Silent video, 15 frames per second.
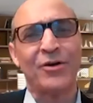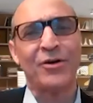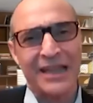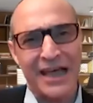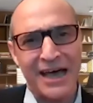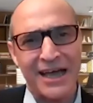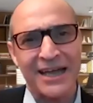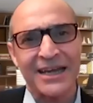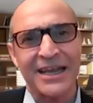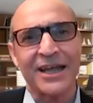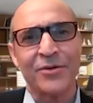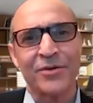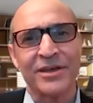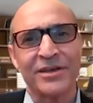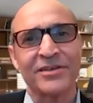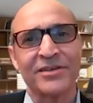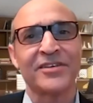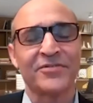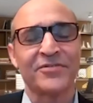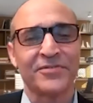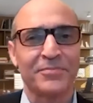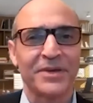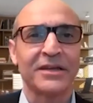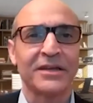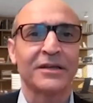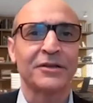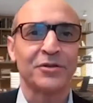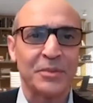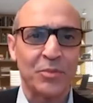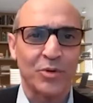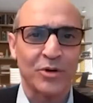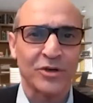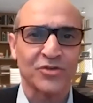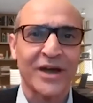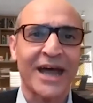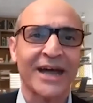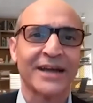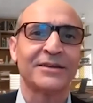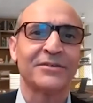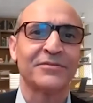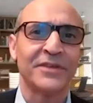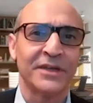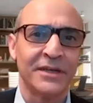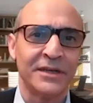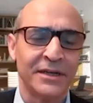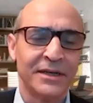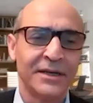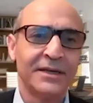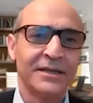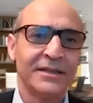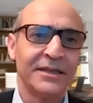outlying areas have been a little bit more attractive than